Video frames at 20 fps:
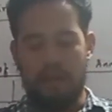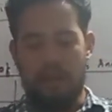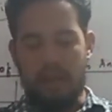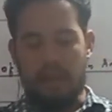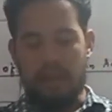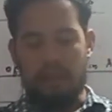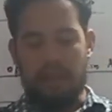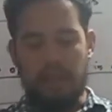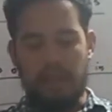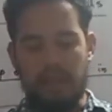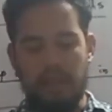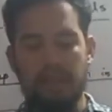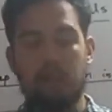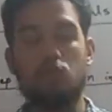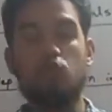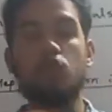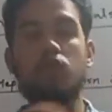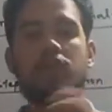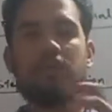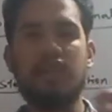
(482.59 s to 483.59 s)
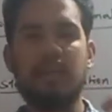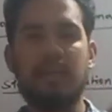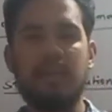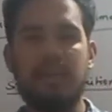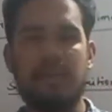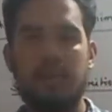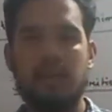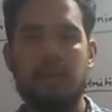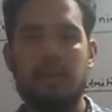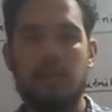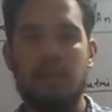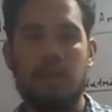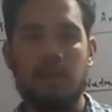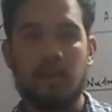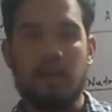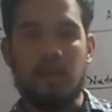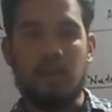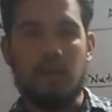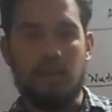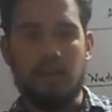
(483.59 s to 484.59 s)
They quickly
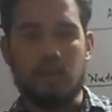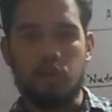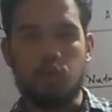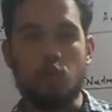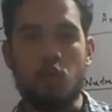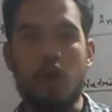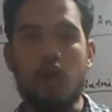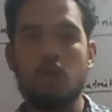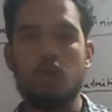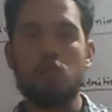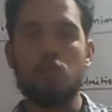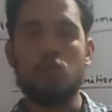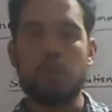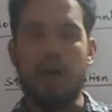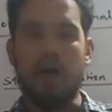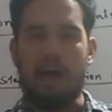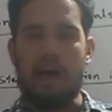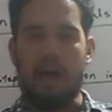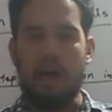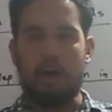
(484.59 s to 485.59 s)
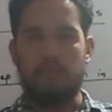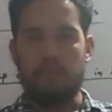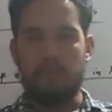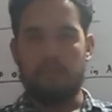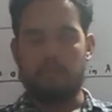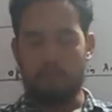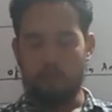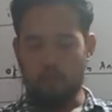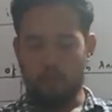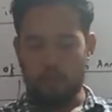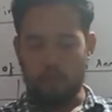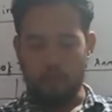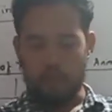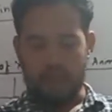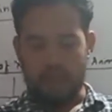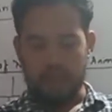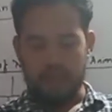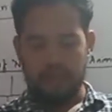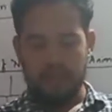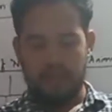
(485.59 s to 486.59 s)
swallow the food product,
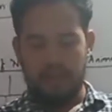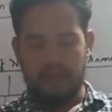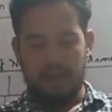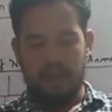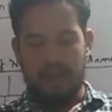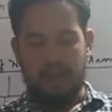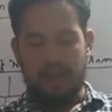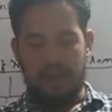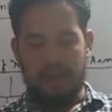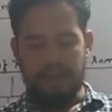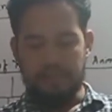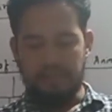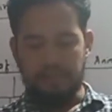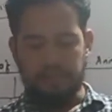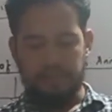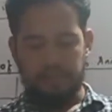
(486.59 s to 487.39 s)
and